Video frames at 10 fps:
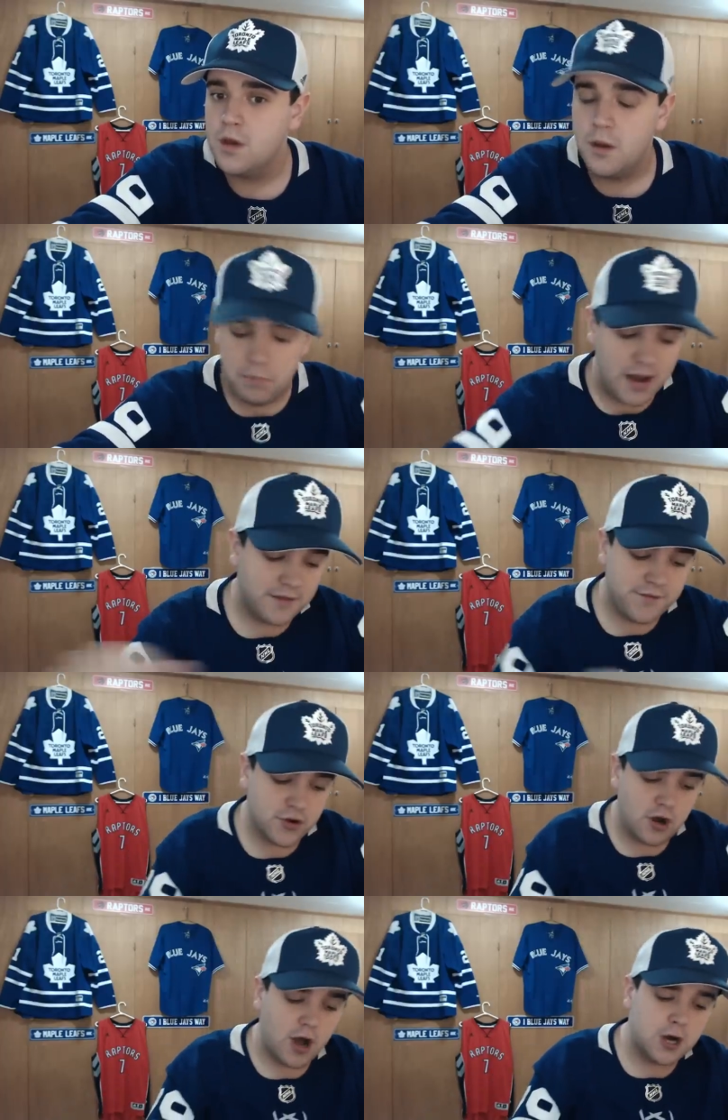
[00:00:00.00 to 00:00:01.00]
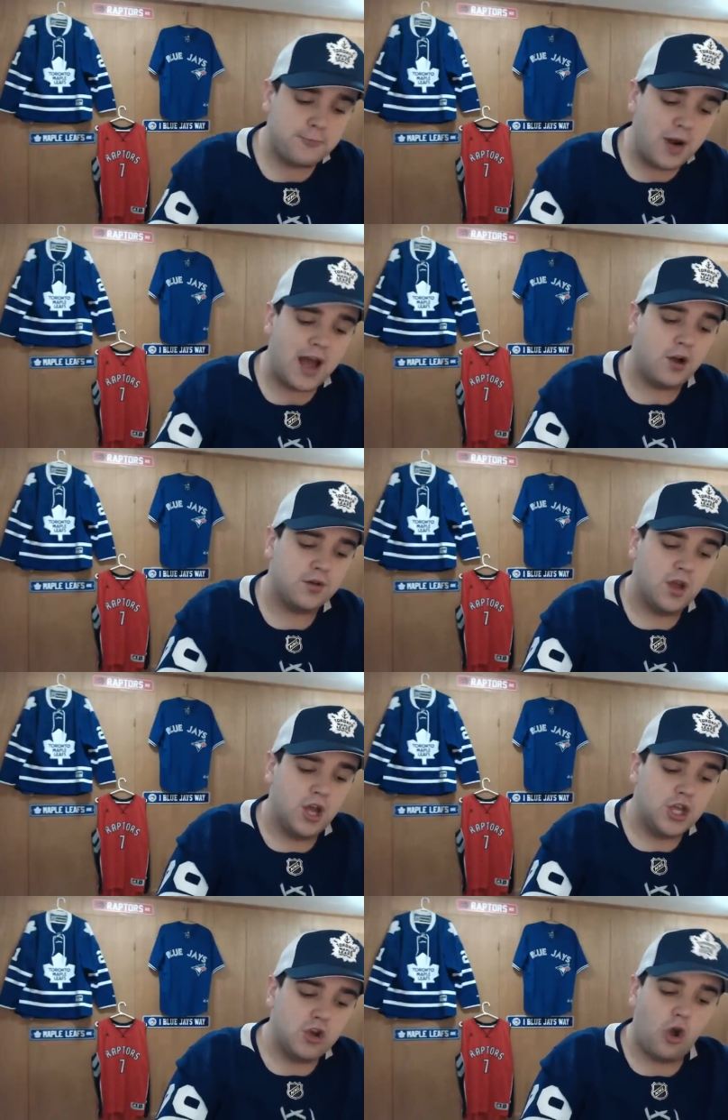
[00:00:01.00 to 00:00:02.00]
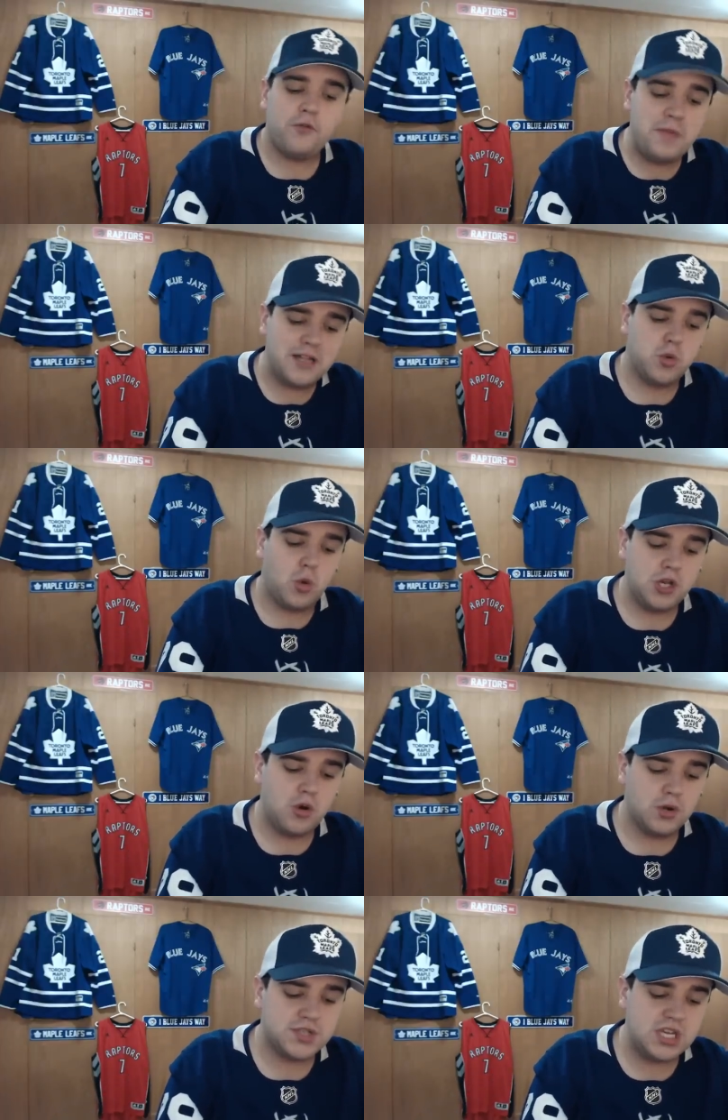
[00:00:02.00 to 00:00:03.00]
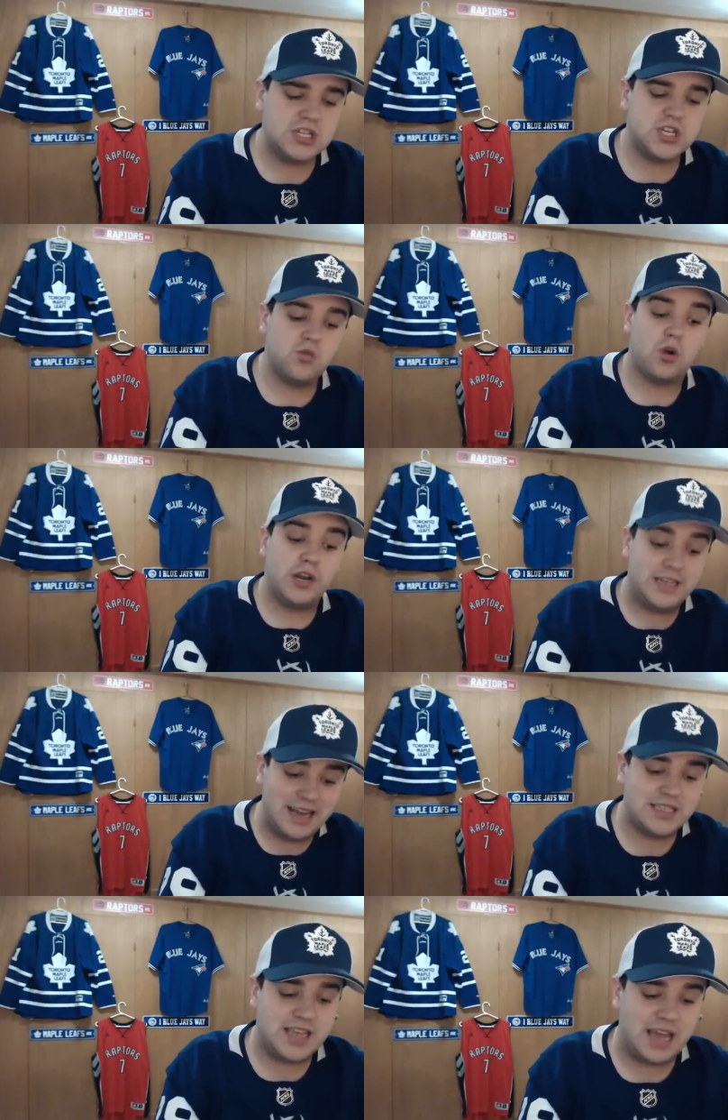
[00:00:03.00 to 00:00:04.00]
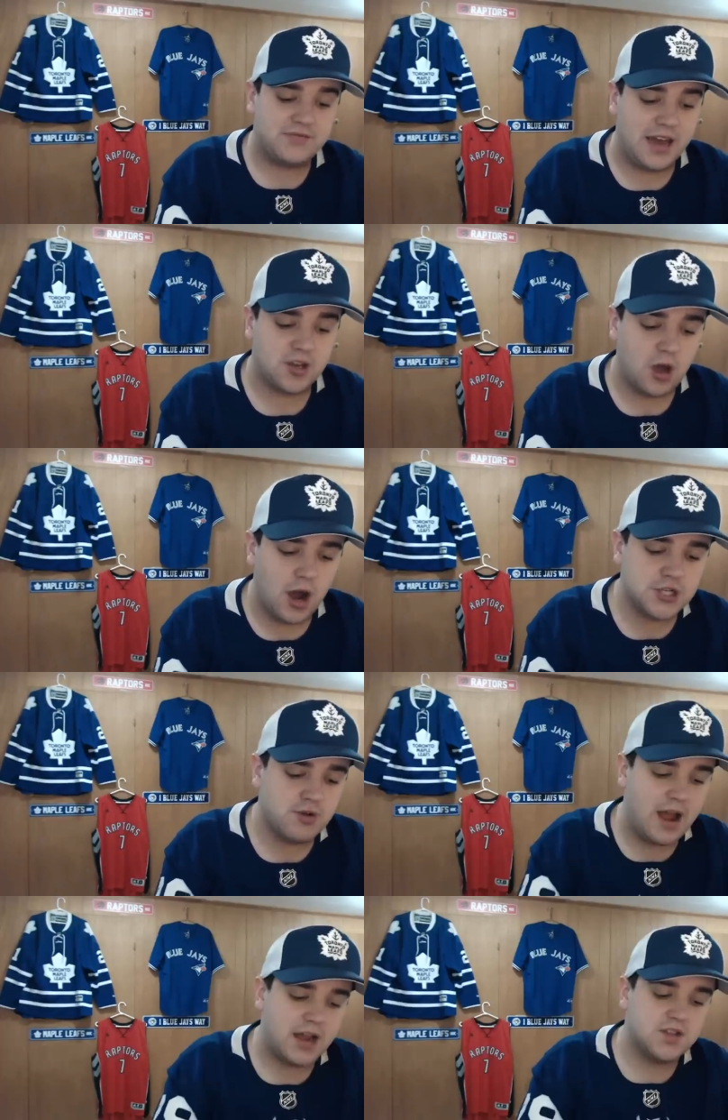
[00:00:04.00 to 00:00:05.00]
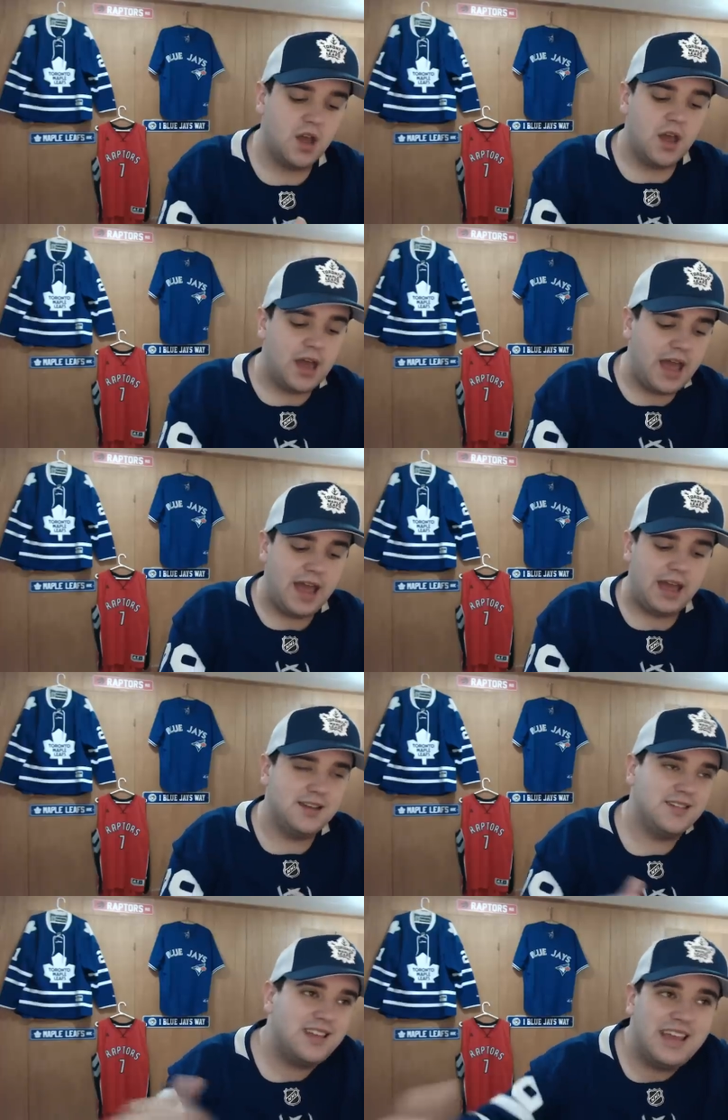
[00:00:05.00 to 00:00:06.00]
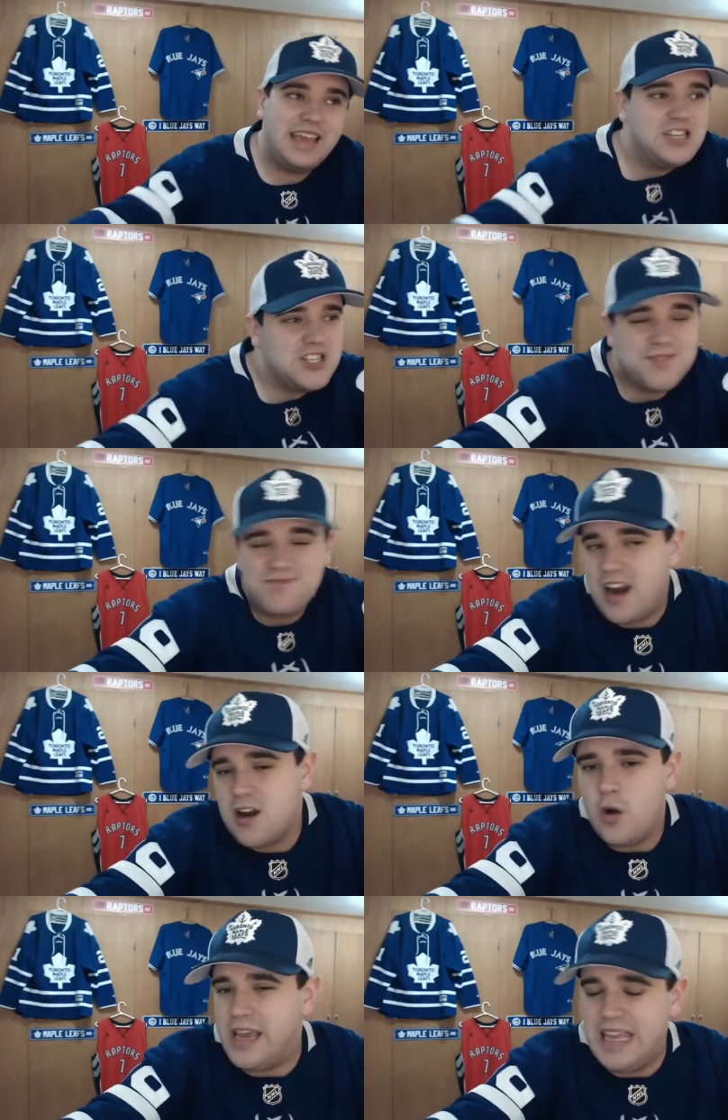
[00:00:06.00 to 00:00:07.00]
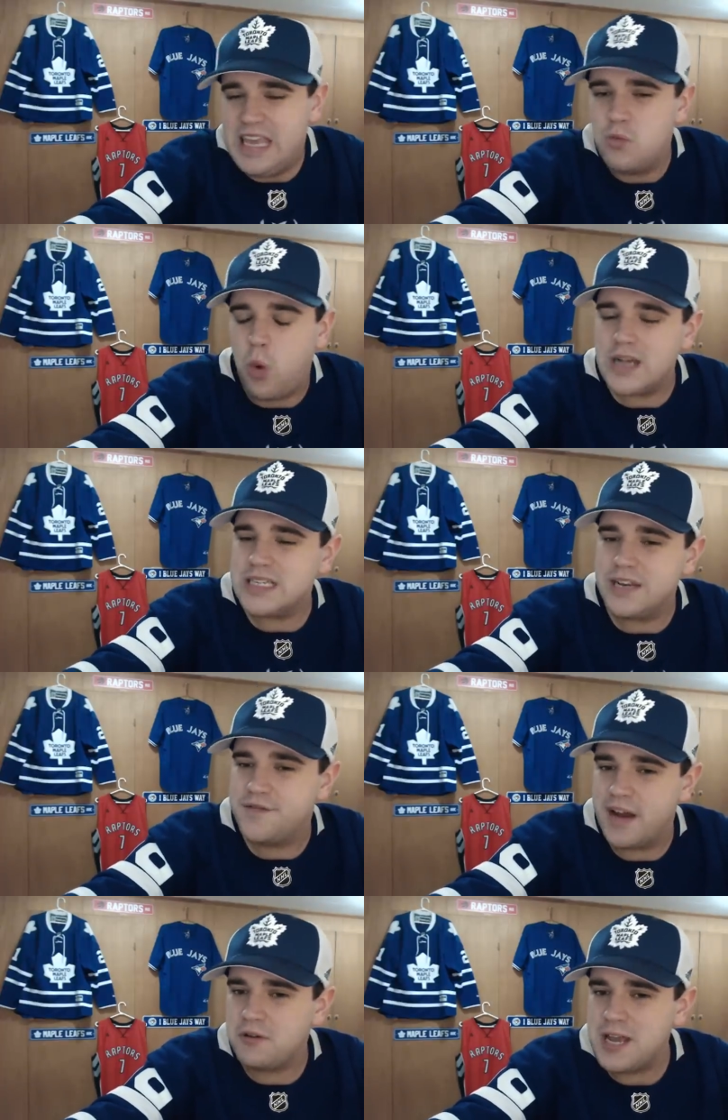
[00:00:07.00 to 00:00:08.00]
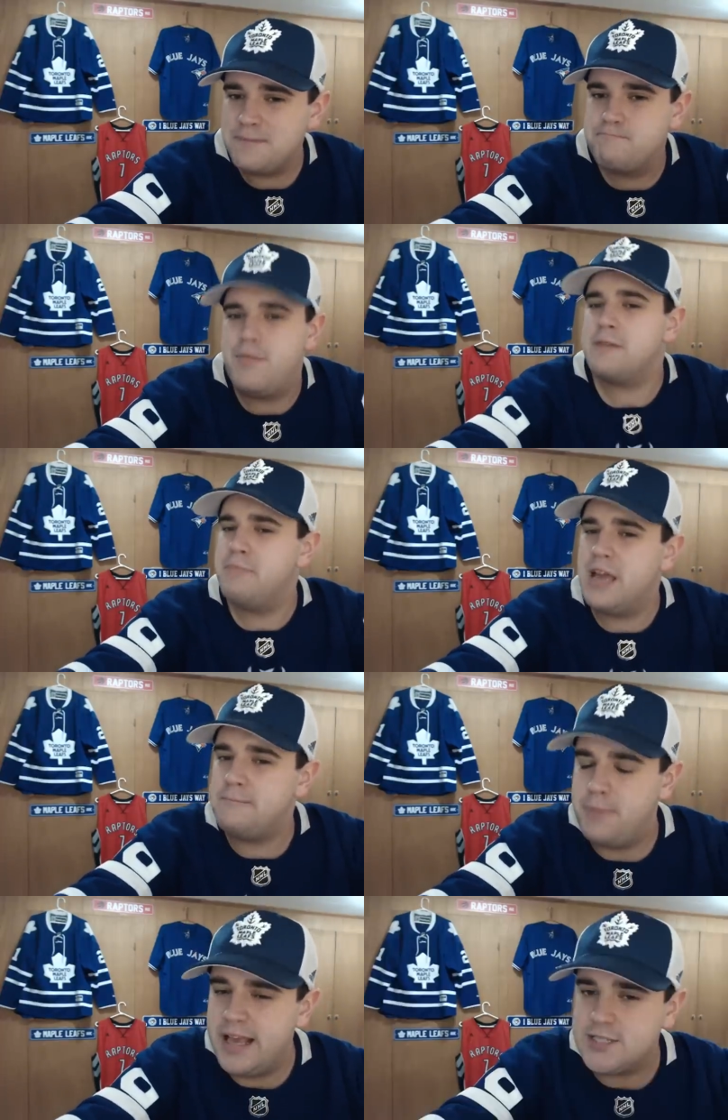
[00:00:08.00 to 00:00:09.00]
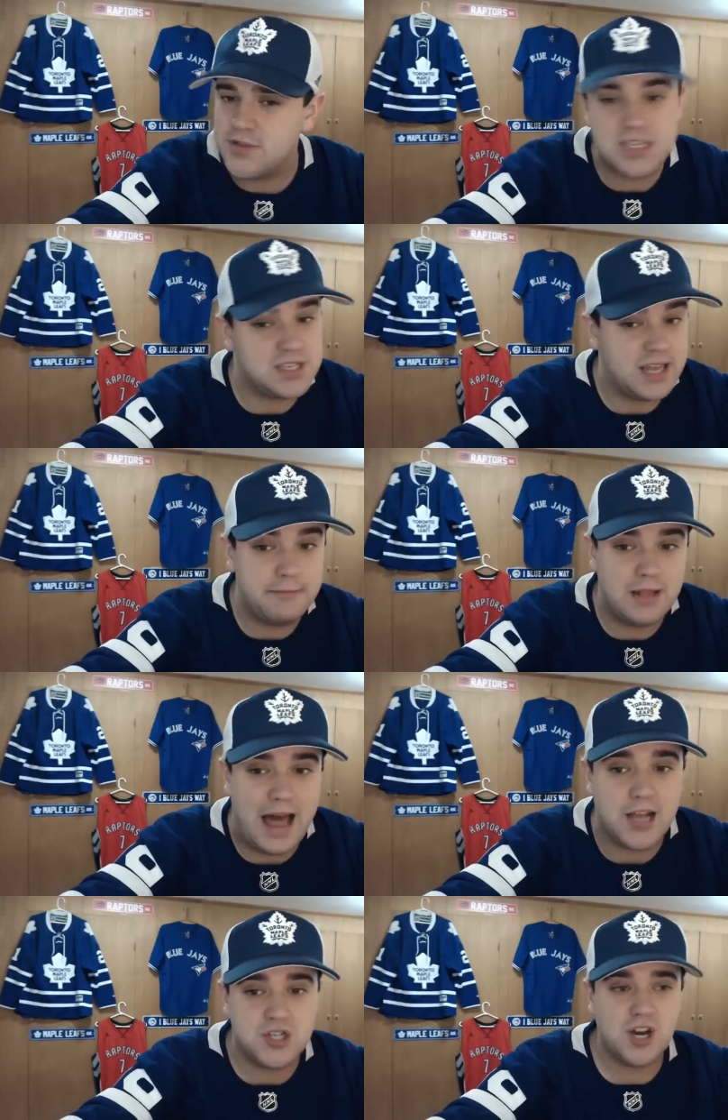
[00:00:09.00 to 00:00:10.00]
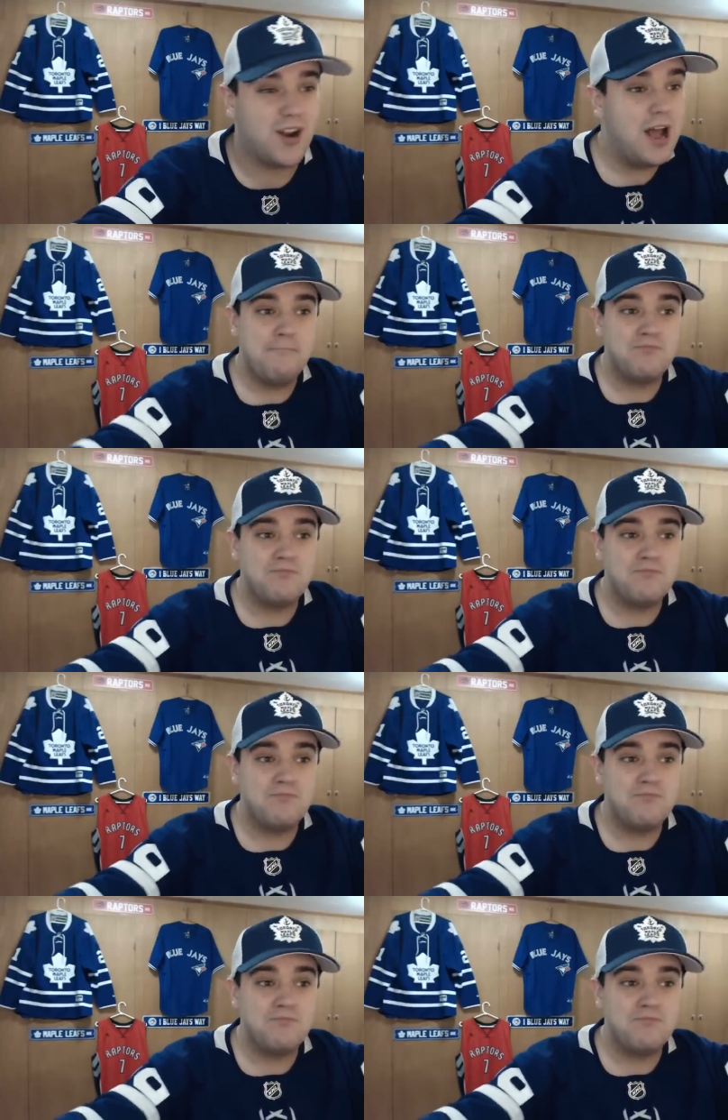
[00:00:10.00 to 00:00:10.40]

But for Connor Brown, you go from that 20-goal season where he does get that contract, and he just, I don't know, he wasn't a very big piece for this team last year.